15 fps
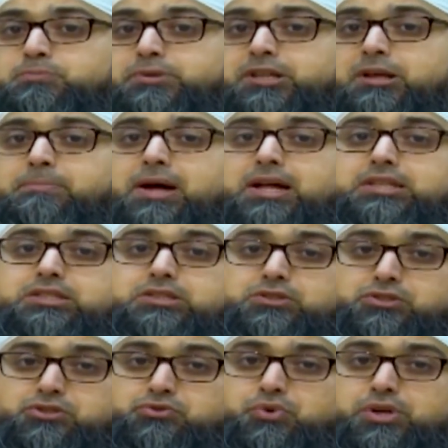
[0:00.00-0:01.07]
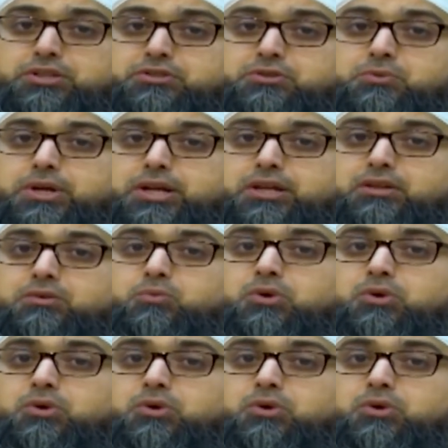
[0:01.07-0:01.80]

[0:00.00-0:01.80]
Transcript: be abandoned straight away.